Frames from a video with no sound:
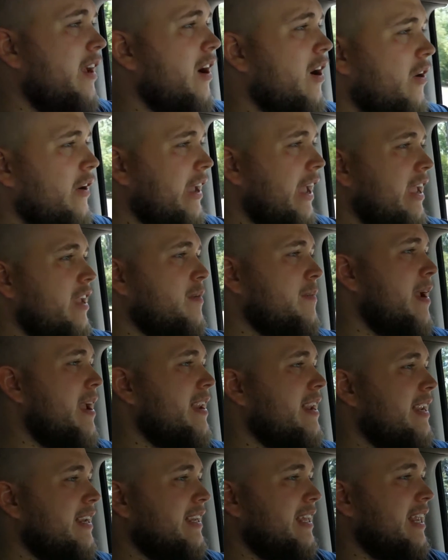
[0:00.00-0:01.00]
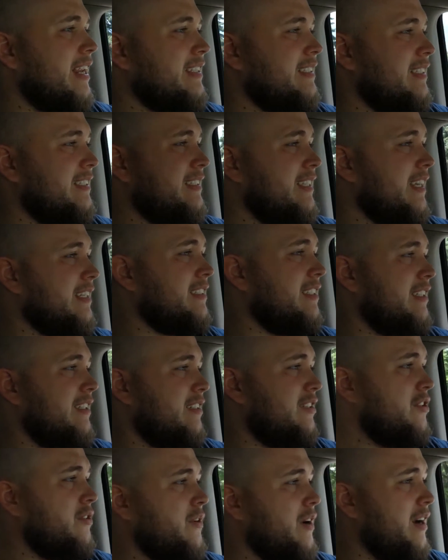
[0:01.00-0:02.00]
okay, you may need to get a
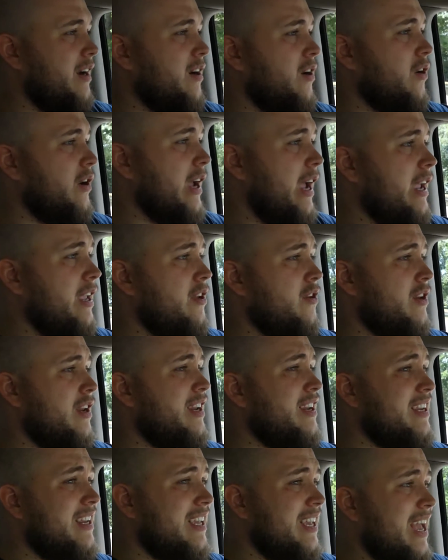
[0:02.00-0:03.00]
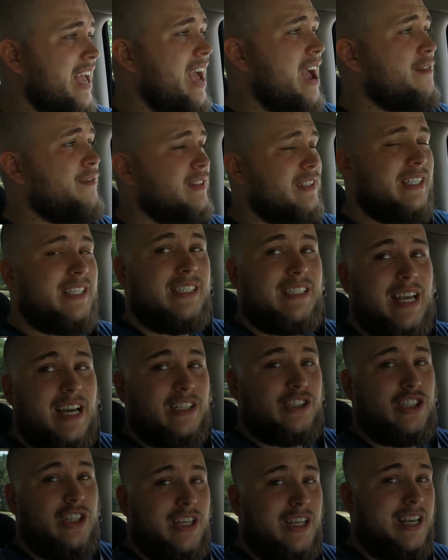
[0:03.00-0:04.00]
C-section, to okay, you need to have a
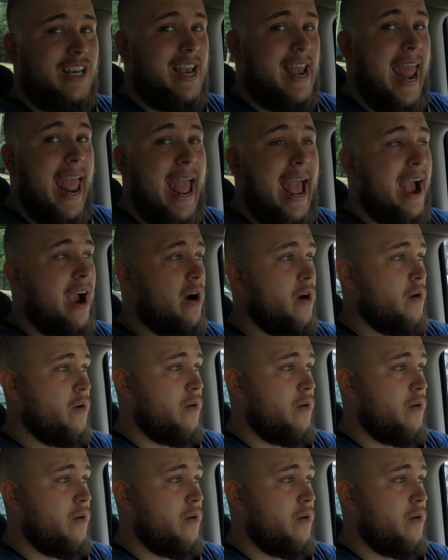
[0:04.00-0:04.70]
C-section now.